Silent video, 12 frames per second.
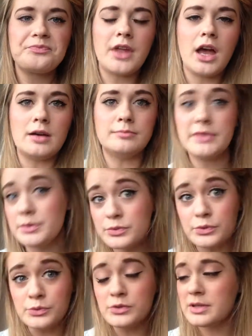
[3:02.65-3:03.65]
This was
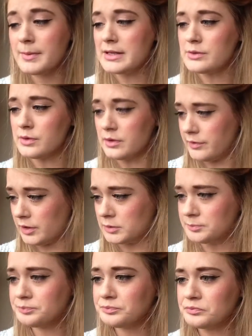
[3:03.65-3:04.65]
also made into a
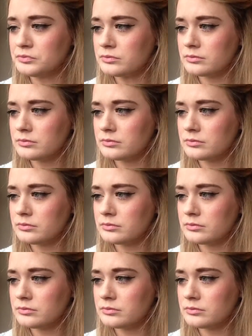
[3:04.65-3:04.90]
film.